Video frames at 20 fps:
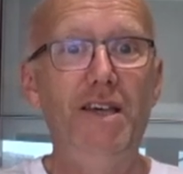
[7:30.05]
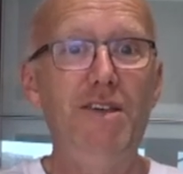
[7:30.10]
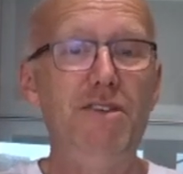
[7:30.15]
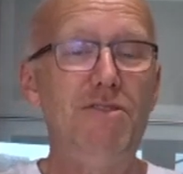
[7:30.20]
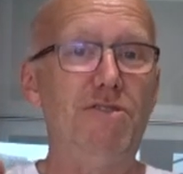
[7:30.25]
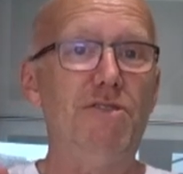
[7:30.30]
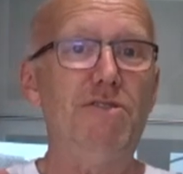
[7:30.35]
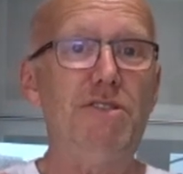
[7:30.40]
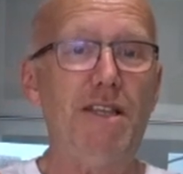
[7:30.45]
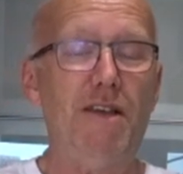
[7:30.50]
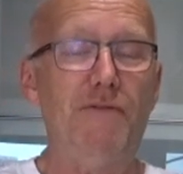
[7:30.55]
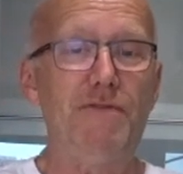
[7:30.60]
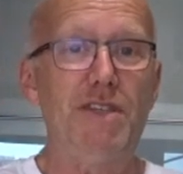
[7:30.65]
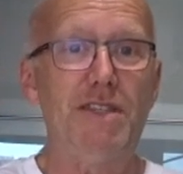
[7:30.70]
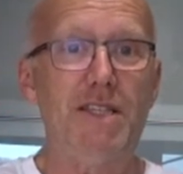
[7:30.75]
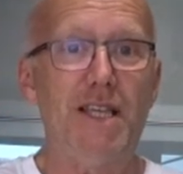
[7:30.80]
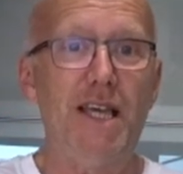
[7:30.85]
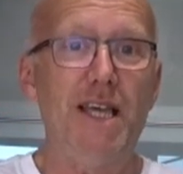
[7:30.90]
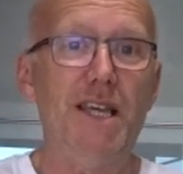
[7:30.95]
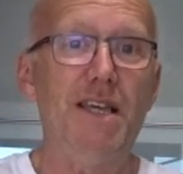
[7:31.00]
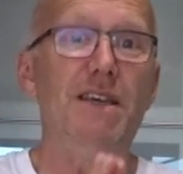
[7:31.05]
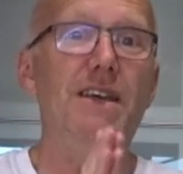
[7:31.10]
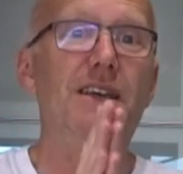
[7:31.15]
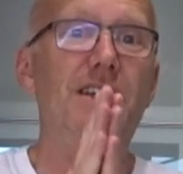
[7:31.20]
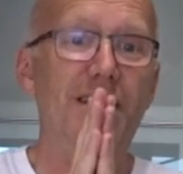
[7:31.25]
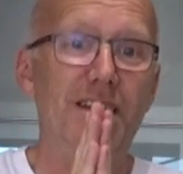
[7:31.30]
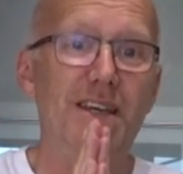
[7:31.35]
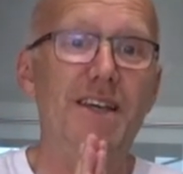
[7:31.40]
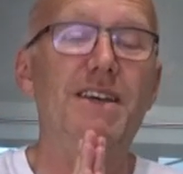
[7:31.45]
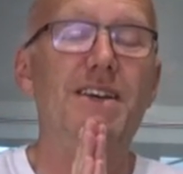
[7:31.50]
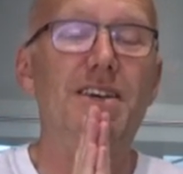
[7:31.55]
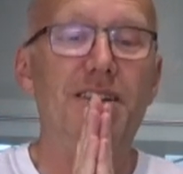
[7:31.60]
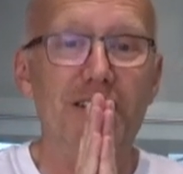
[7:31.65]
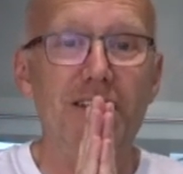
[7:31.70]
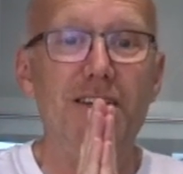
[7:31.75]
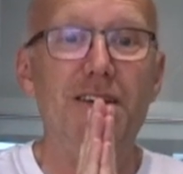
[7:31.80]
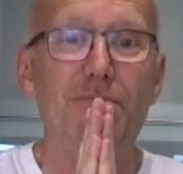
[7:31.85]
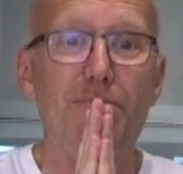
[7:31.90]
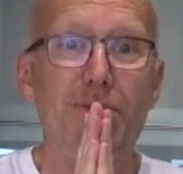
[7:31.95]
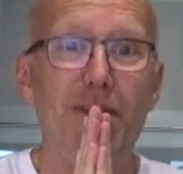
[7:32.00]
You just have to say,
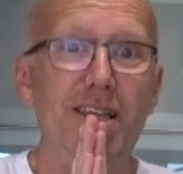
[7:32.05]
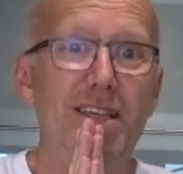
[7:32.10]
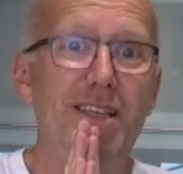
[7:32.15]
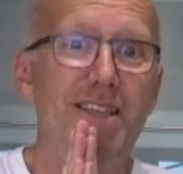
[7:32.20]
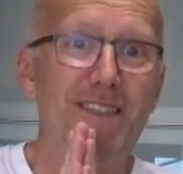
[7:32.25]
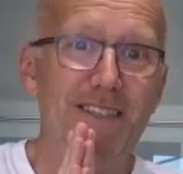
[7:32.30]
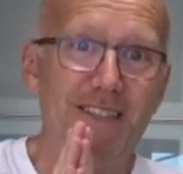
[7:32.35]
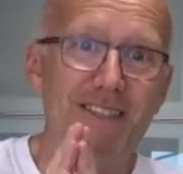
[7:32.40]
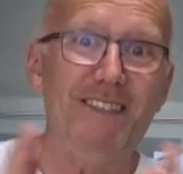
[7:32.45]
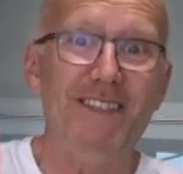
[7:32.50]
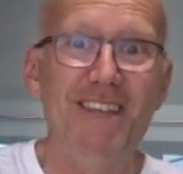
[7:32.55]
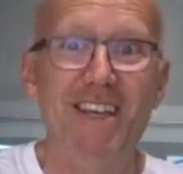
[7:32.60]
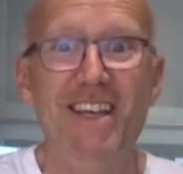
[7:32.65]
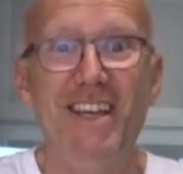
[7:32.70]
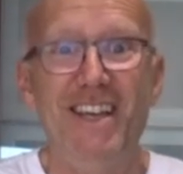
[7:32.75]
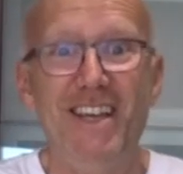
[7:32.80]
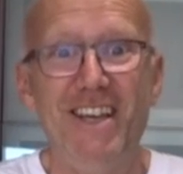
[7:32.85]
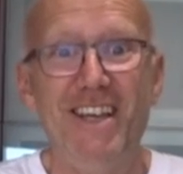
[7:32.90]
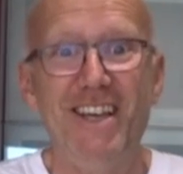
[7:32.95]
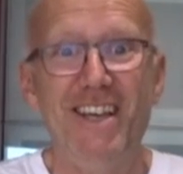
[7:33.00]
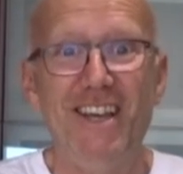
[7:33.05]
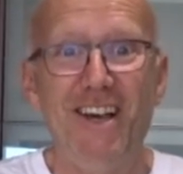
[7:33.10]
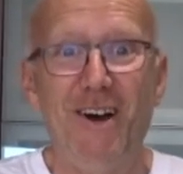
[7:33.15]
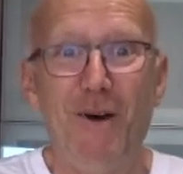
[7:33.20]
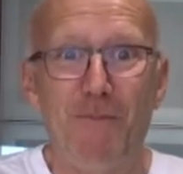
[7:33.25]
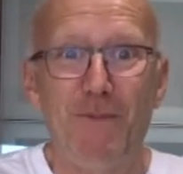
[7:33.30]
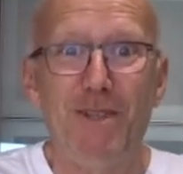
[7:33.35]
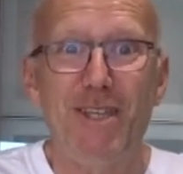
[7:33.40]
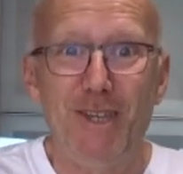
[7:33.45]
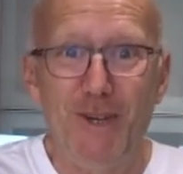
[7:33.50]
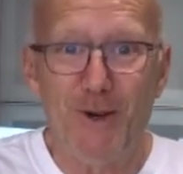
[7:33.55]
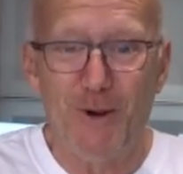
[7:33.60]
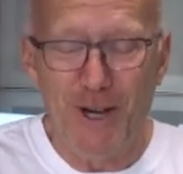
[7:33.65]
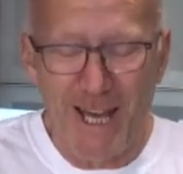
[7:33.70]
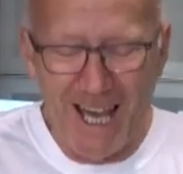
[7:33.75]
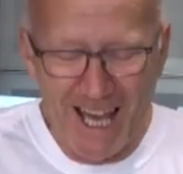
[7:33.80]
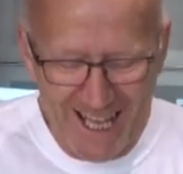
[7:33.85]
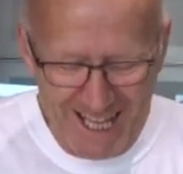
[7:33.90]
please up to you